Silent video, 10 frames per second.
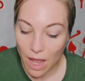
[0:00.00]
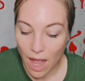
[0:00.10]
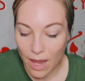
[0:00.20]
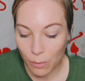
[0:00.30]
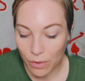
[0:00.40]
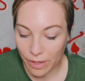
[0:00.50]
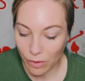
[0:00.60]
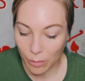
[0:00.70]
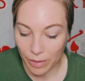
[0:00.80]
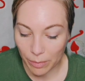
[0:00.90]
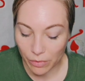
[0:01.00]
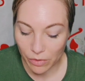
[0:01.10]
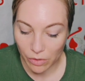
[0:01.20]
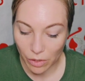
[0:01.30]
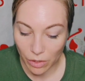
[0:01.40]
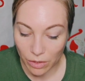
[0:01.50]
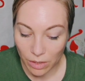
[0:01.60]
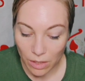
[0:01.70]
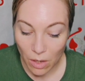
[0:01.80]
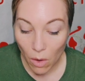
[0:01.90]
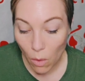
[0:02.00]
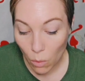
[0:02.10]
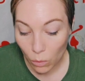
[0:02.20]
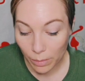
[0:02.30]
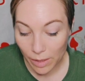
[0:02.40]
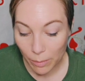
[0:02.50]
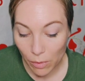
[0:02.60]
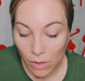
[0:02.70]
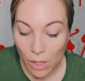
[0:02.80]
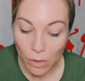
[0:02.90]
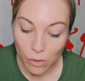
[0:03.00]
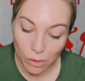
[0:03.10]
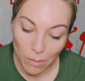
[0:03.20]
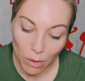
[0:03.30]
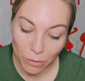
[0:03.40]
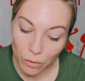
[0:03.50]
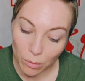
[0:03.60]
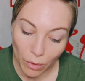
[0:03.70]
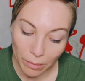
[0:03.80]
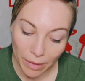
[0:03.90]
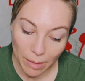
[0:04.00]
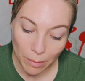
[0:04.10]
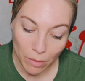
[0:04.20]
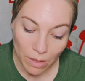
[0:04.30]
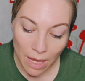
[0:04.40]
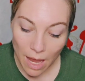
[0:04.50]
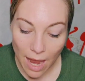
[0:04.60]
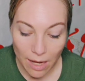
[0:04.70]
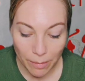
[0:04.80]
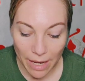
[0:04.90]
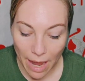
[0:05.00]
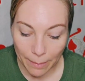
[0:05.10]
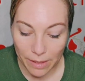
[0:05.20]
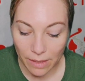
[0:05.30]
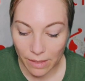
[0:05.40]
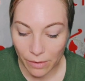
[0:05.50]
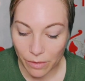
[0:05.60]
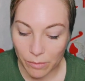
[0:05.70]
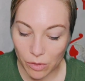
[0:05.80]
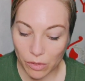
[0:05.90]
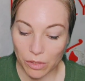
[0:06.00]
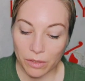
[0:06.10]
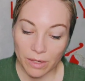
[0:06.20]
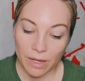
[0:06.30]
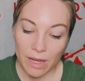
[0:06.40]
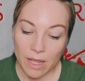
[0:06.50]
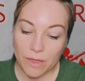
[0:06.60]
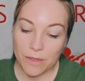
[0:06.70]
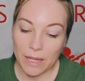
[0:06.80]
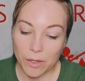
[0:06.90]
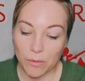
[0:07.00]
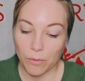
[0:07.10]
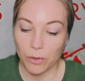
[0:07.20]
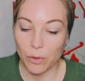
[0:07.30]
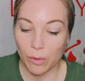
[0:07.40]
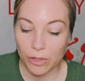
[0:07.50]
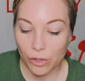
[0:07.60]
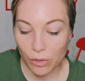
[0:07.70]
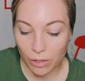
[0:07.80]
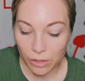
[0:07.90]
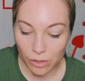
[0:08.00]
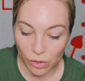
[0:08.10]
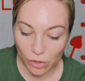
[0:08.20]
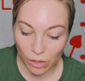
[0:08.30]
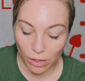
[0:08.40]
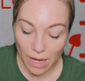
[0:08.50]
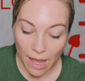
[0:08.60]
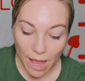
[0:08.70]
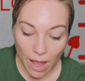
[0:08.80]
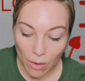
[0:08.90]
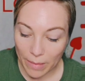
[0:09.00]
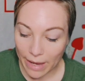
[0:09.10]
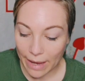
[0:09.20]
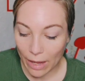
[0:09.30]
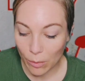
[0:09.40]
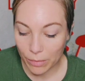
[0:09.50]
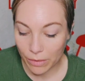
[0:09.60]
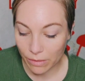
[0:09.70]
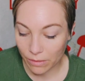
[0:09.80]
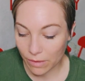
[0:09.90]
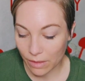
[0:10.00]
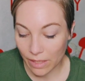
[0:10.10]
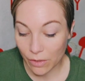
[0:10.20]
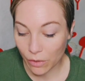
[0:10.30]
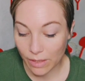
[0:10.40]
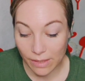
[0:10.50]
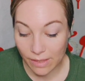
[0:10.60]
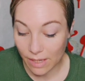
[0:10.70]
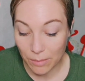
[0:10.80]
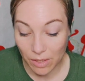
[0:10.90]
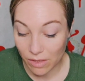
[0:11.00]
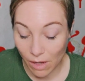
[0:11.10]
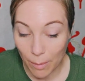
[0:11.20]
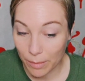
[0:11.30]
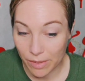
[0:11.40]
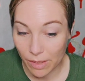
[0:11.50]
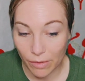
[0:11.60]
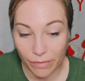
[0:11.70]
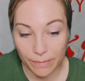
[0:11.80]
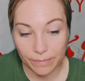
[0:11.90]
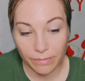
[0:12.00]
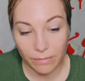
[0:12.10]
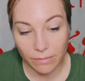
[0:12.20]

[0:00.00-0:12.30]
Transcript: I will kill people, sir. Old people, small newborn people. I'd be happy to kill them, sir. Thank you for your instructions, sir. How may I help you?" He couldn't seem to stop himself.